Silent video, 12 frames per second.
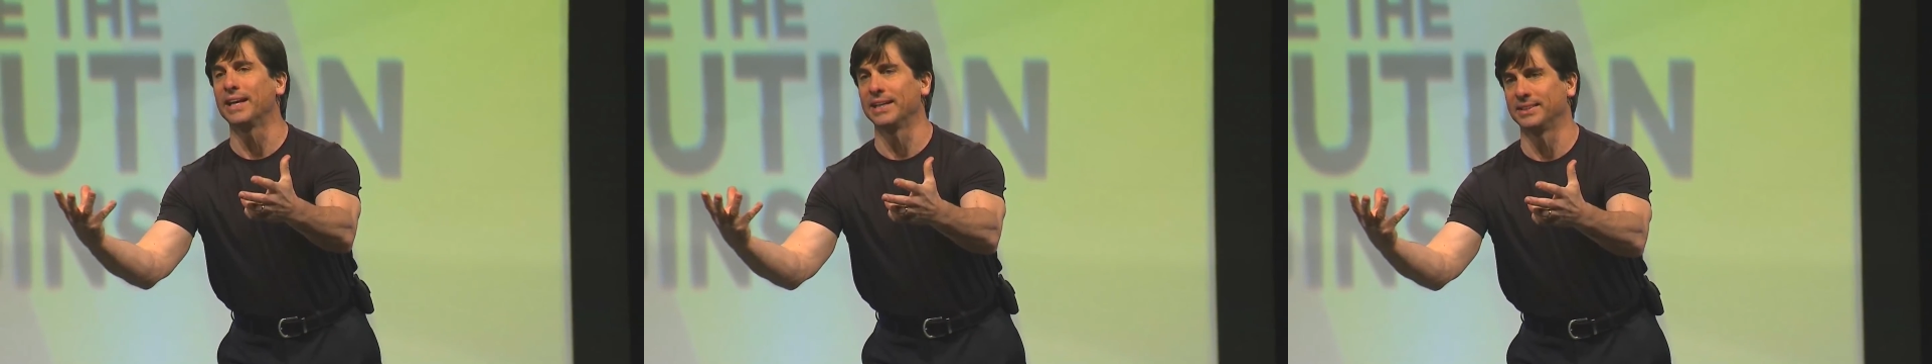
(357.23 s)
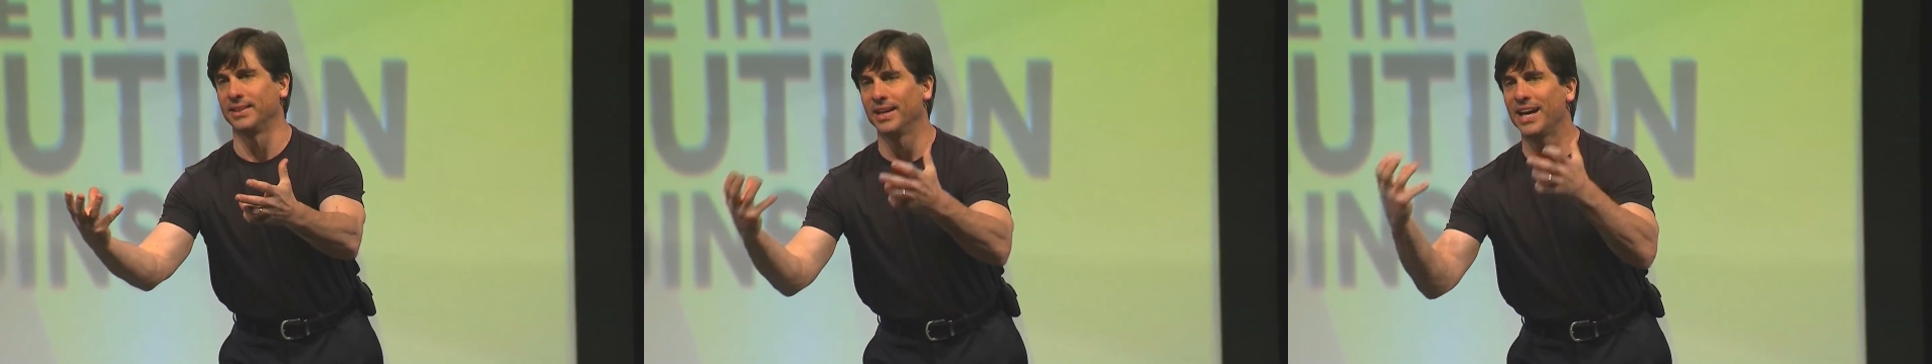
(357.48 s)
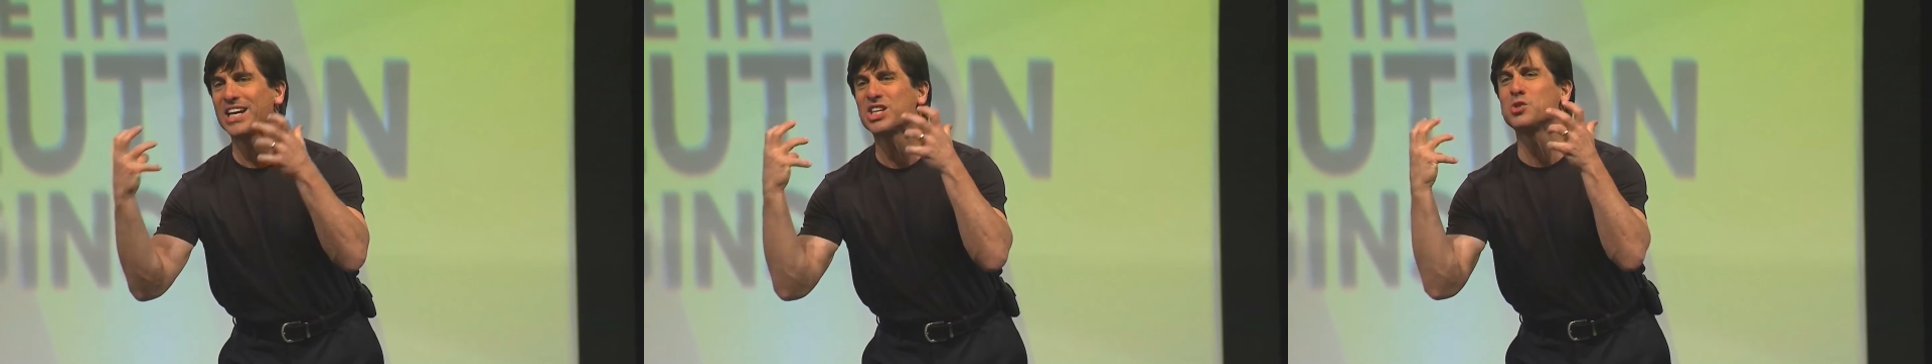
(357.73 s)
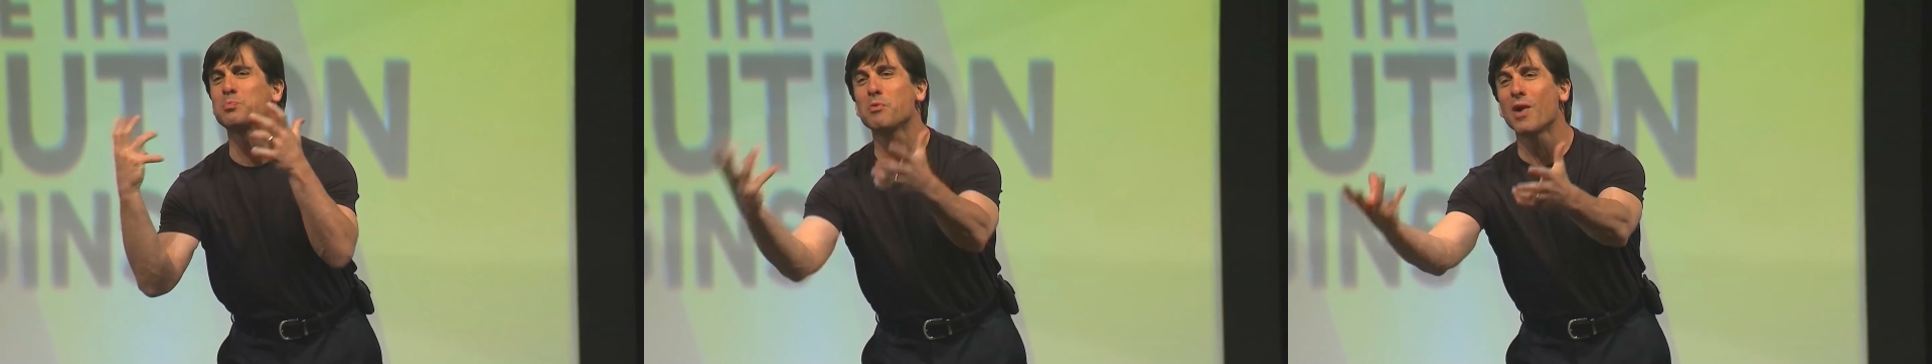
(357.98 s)
it,
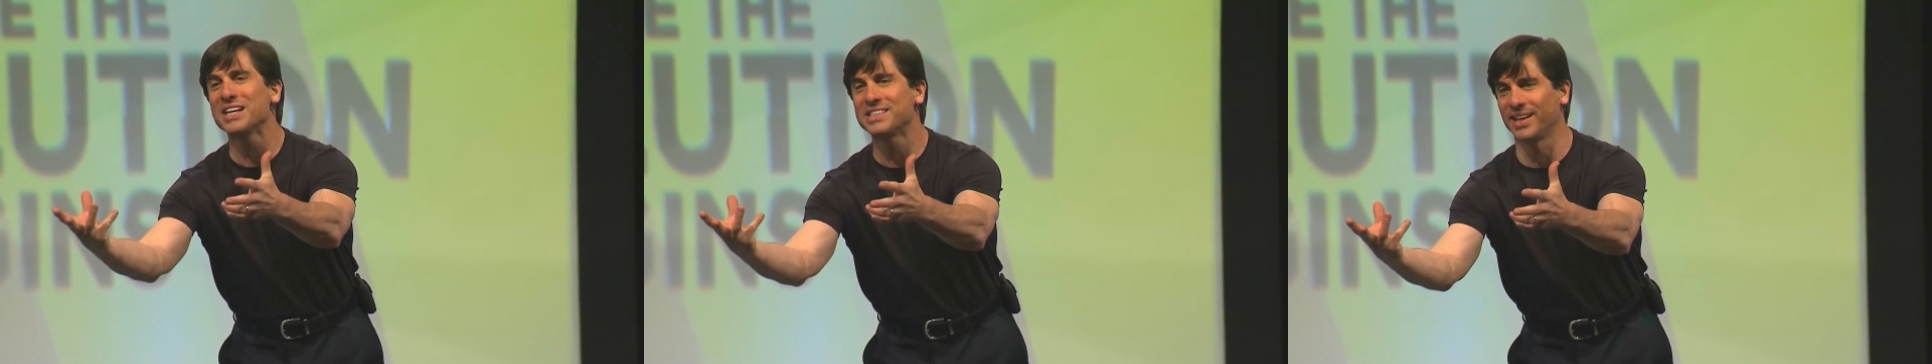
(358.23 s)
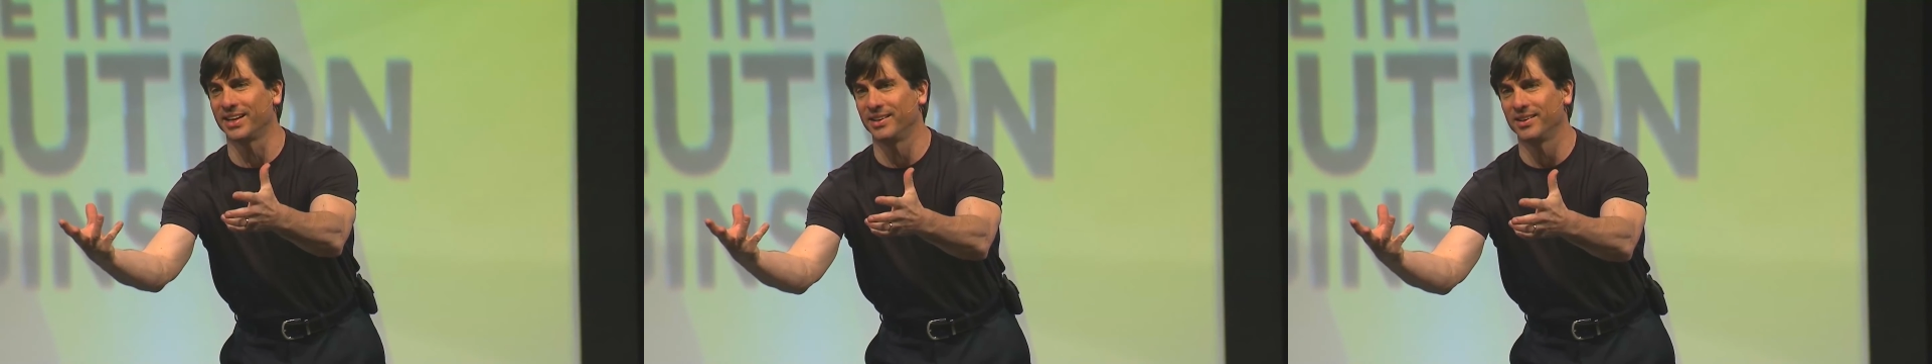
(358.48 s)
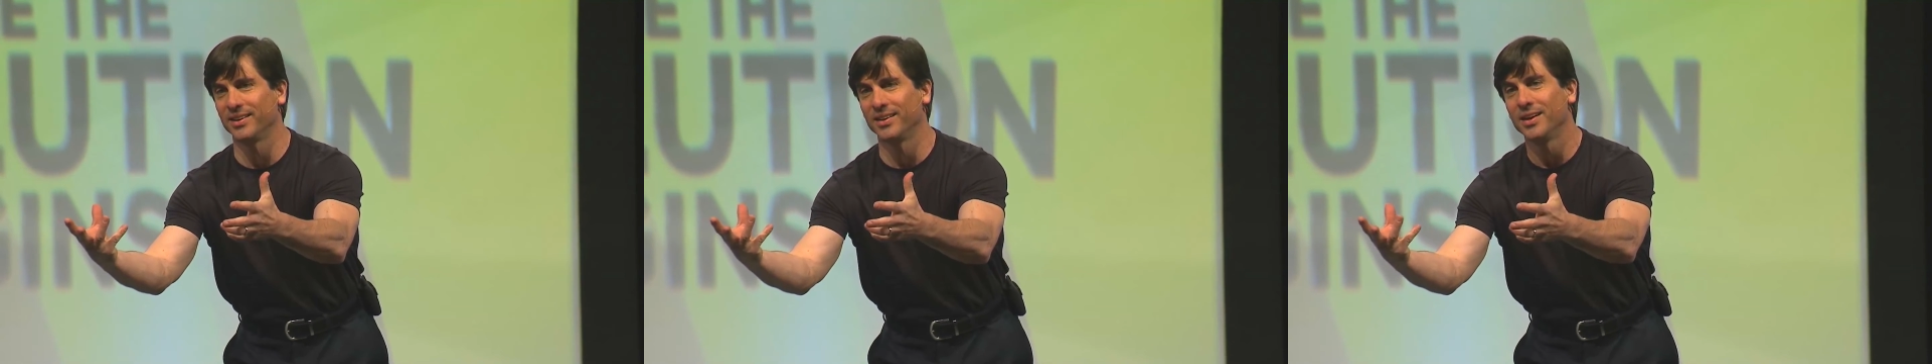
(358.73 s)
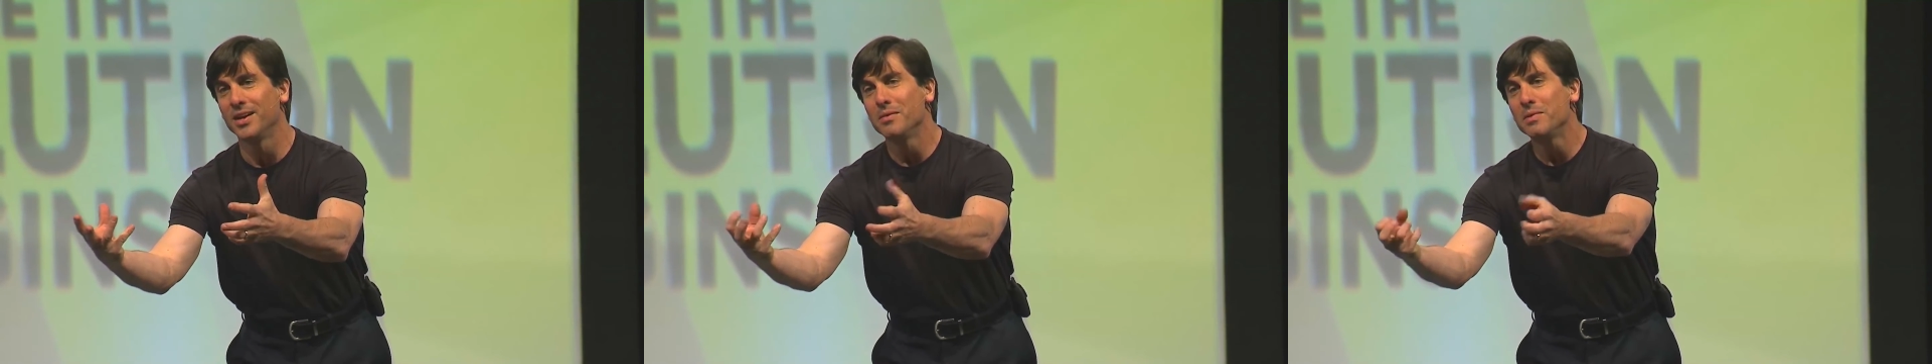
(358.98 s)
express it.
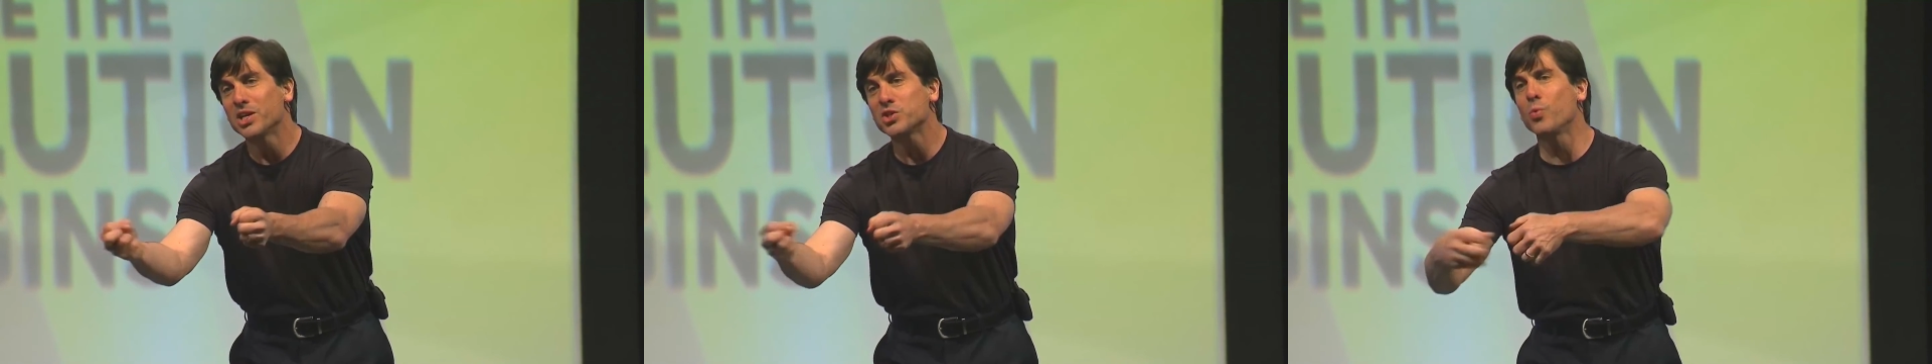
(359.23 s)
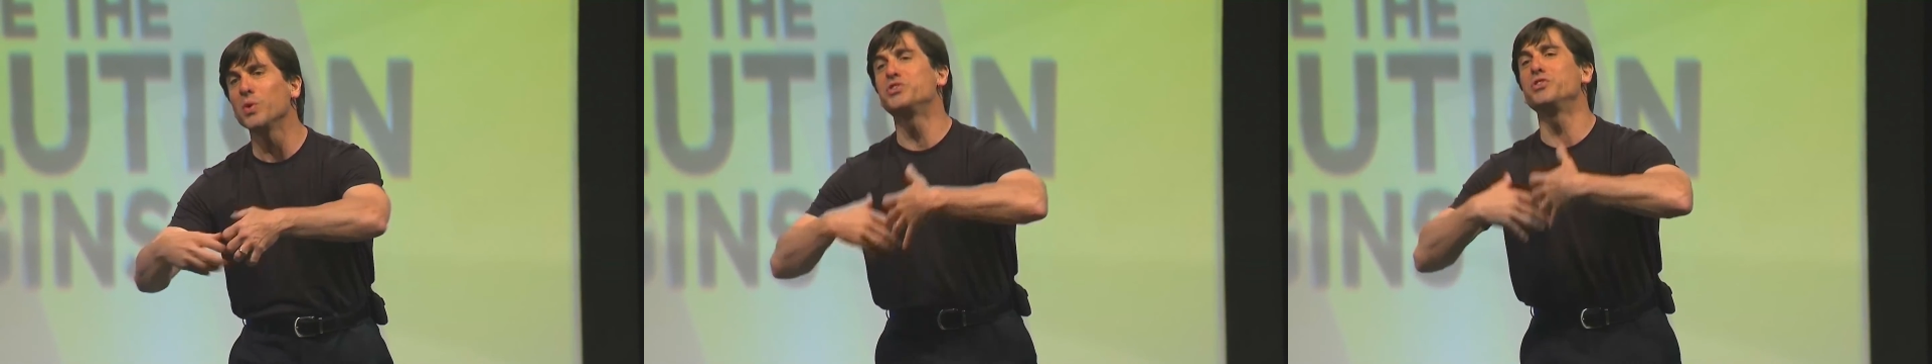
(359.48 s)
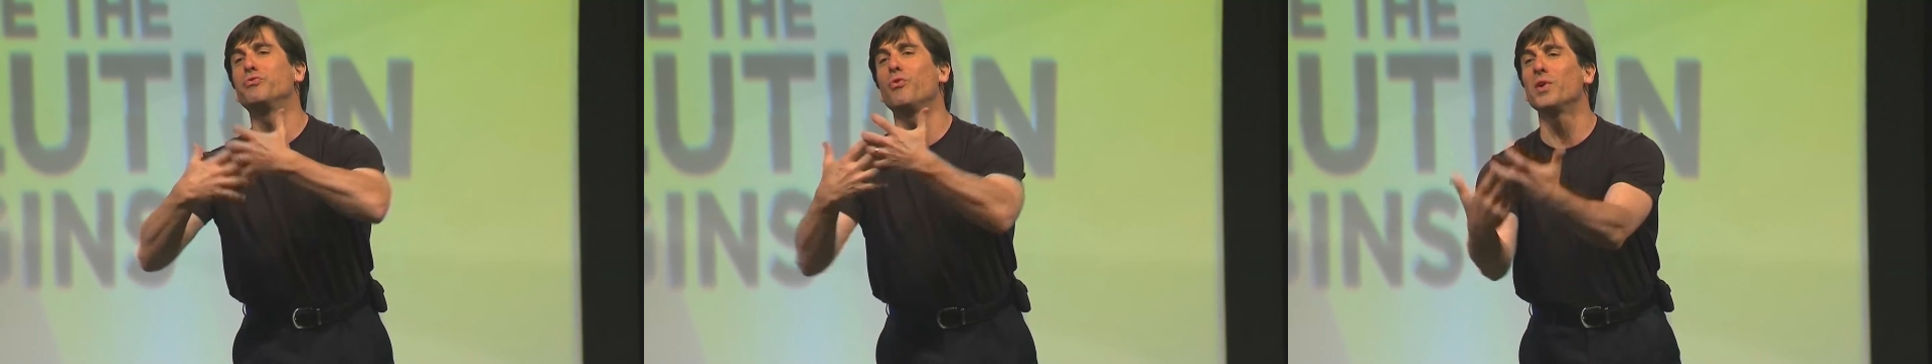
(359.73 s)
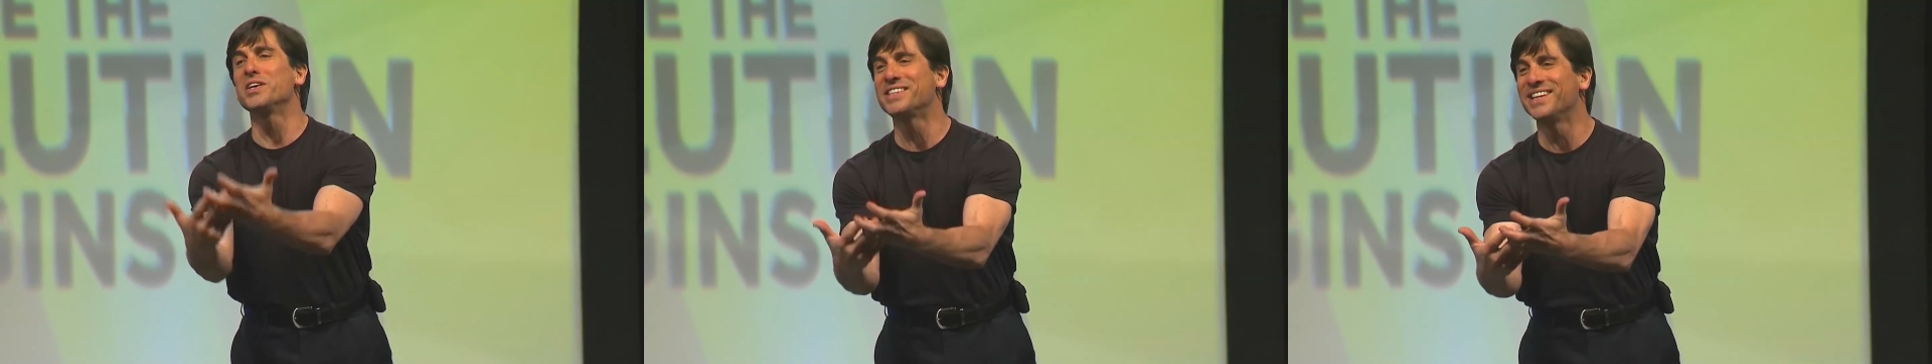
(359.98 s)
Because once you
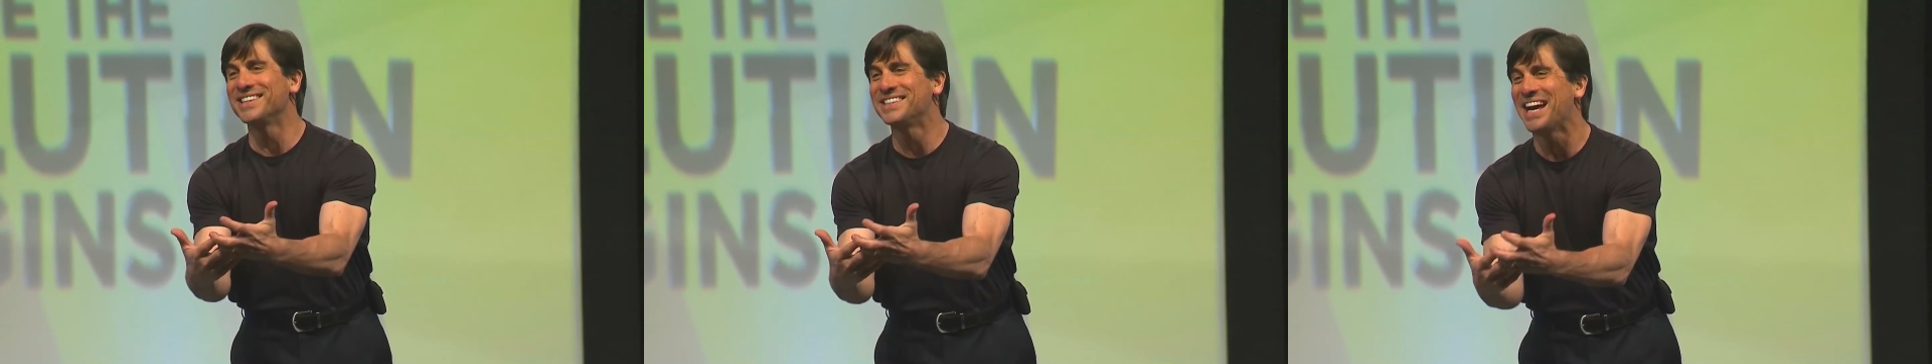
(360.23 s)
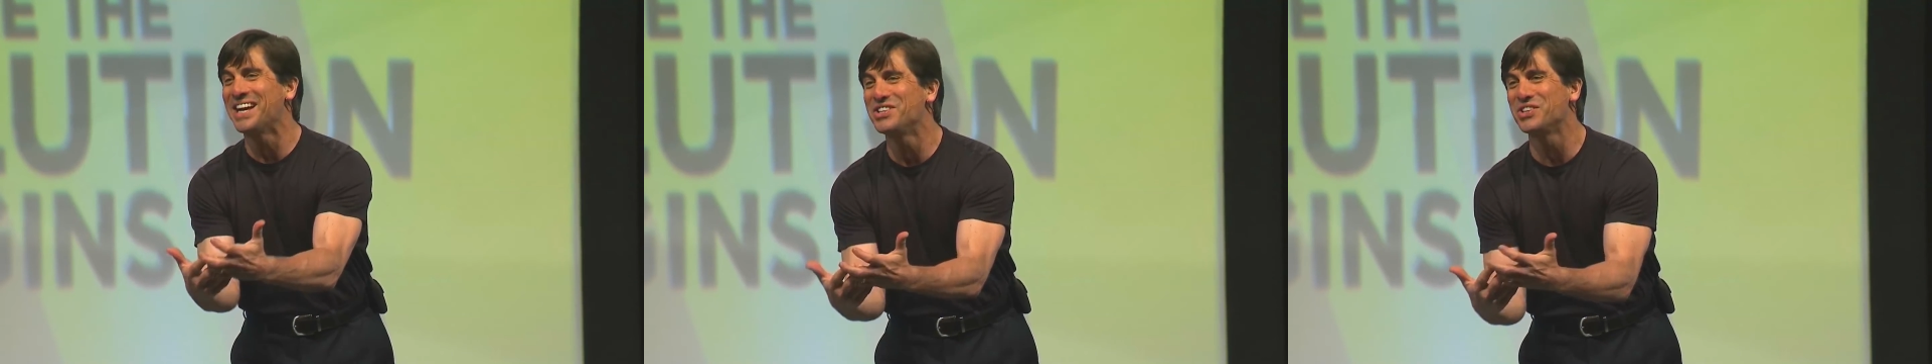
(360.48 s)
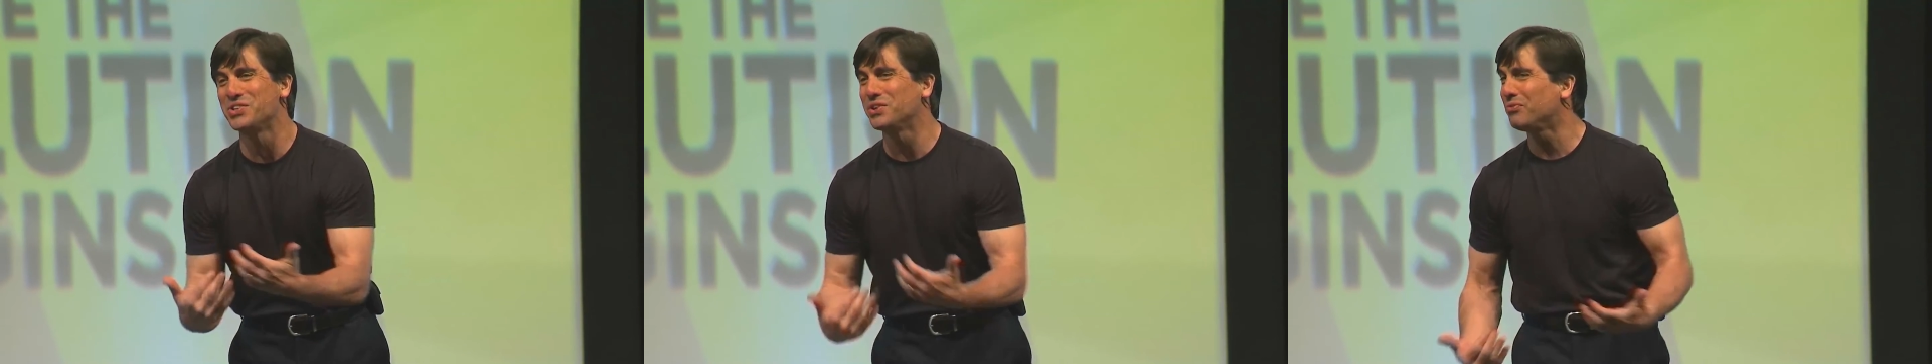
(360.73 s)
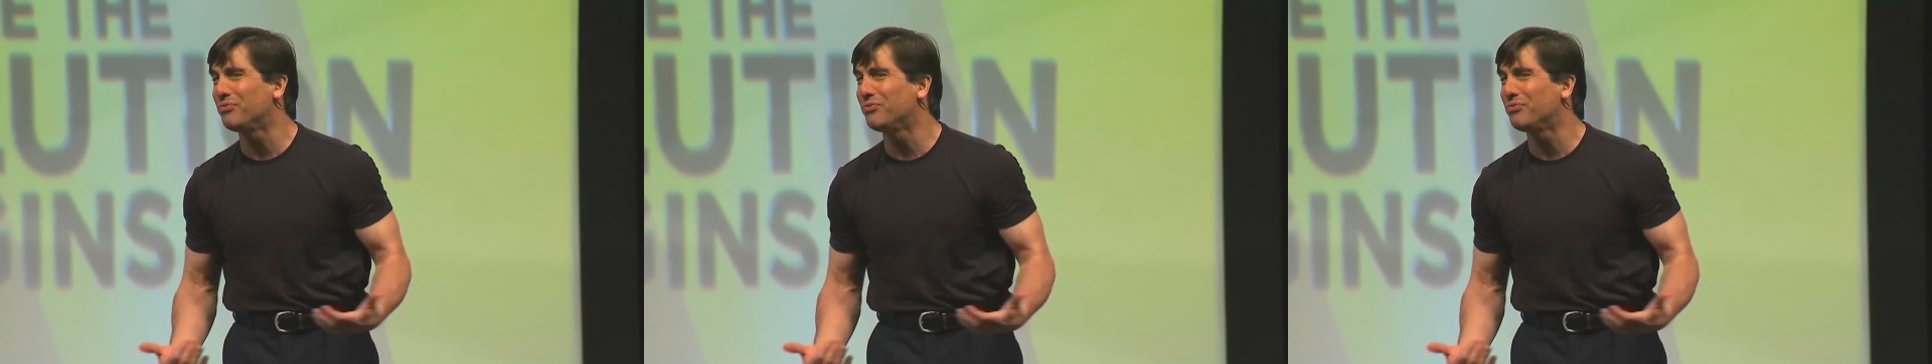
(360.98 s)
voice the intention, you'll